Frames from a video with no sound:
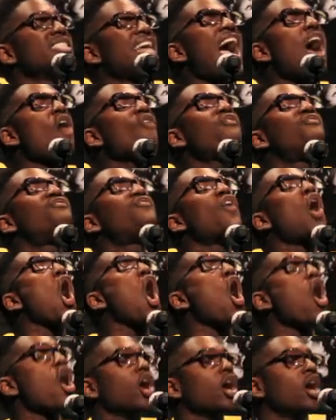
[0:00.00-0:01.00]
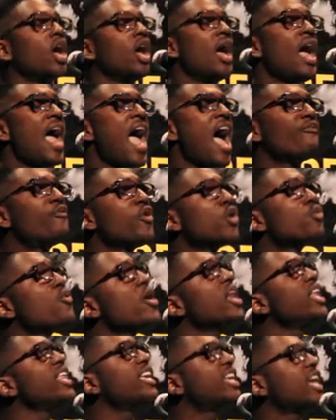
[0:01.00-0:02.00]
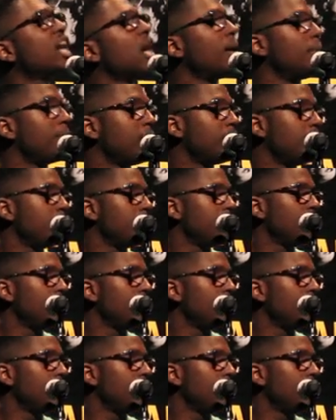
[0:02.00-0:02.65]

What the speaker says: How far have we really come?